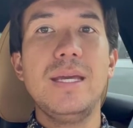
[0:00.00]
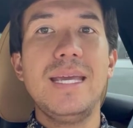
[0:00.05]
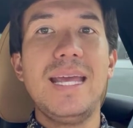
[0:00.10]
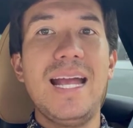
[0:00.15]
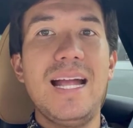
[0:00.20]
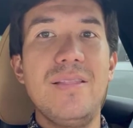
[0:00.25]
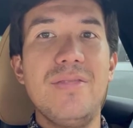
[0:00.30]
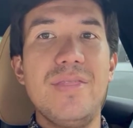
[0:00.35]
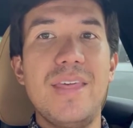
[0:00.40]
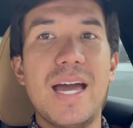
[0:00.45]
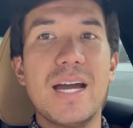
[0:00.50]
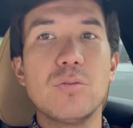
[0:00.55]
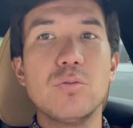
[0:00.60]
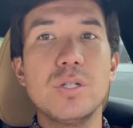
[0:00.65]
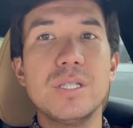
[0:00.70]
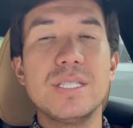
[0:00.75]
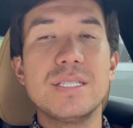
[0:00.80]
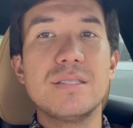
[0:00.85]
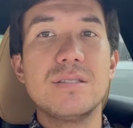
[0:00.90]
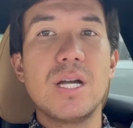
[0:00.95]
and that
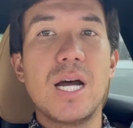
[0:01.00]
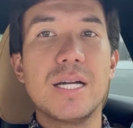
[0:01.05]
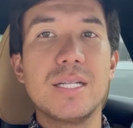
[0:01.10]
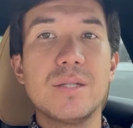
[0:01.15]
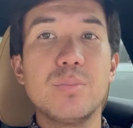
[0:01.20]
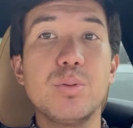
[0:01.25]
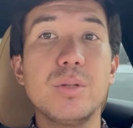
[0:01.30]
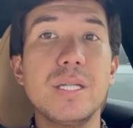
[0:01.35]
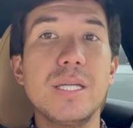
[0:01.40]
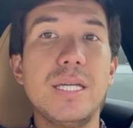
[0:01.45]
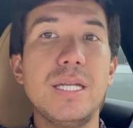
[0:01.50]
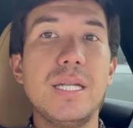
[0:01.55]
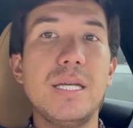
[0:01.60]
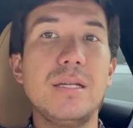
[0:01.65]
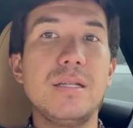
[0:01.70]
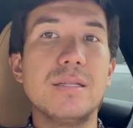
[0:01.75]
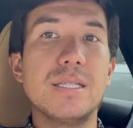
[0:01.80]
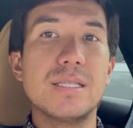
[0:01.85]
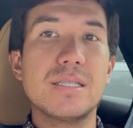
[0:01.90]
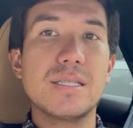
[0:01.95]
one is not
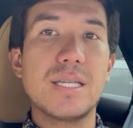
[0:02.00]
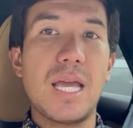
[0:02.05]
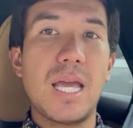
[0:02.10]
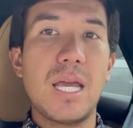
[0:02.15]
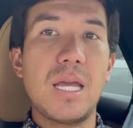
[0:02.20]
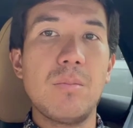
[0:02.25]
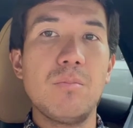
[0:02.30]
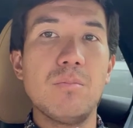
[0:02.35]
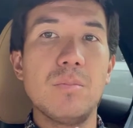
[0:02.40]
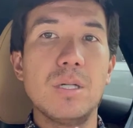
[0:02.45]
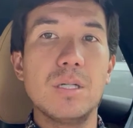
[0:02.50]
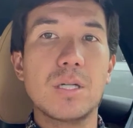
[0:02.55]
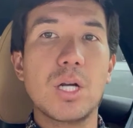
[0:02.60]
depleting the same